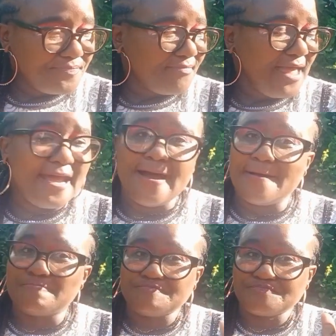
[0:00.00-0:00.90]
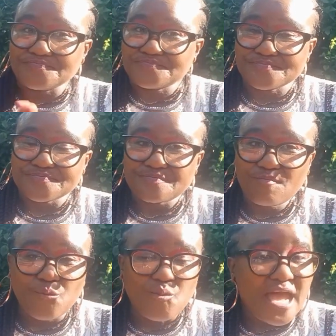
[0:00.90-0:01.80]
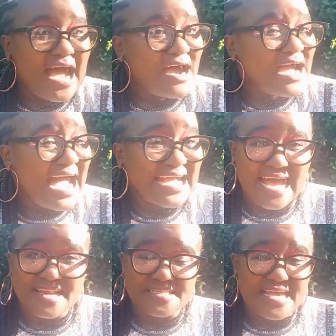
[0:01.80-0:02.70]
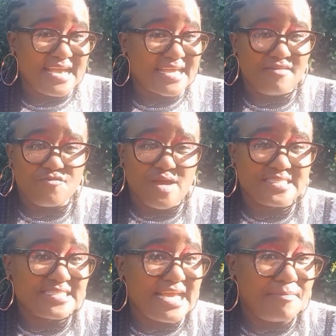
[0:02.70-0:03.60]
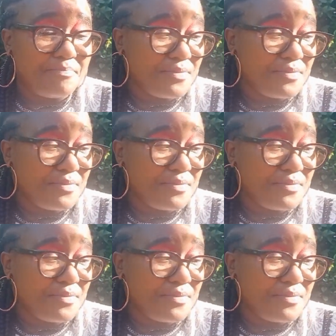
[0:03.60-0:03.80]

I can't give you a snap